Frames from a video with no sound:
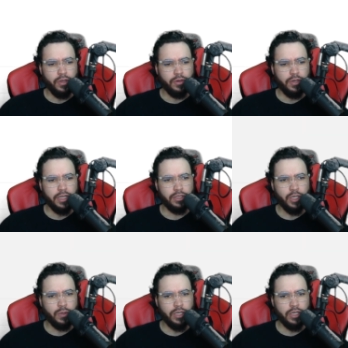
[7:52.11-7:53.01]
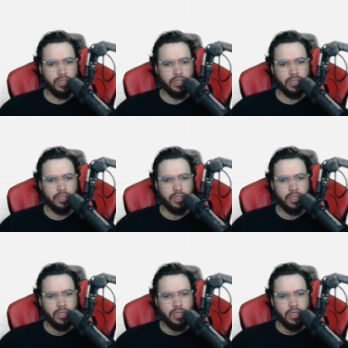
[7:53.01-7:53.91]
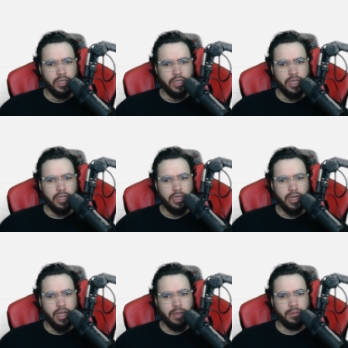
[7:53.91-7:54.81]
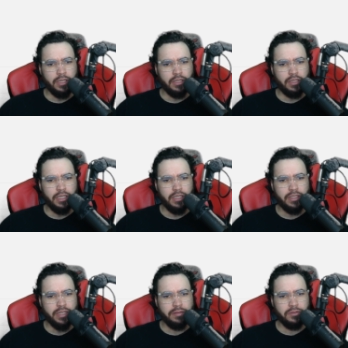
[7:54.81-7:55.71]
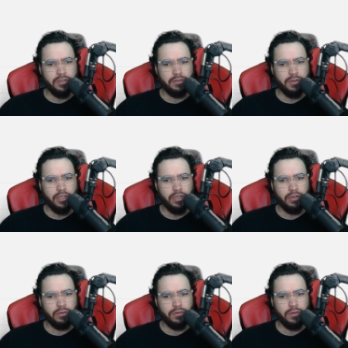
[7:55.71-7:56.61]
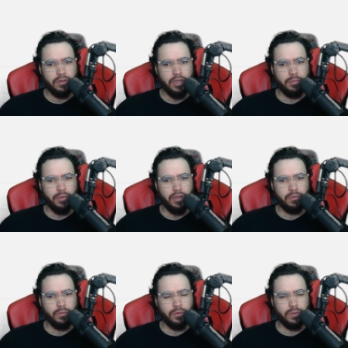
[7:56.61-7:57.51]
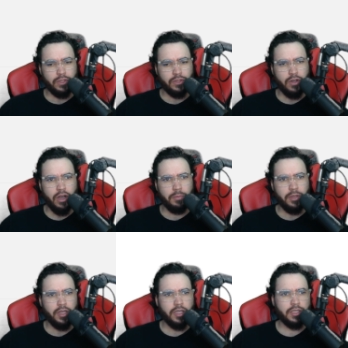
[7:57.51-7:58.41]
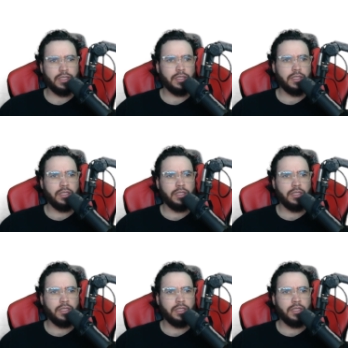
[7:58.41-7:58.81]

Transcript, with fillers: Create token. Okay. I'm going to delete this after this video. All right. But we would just copy this.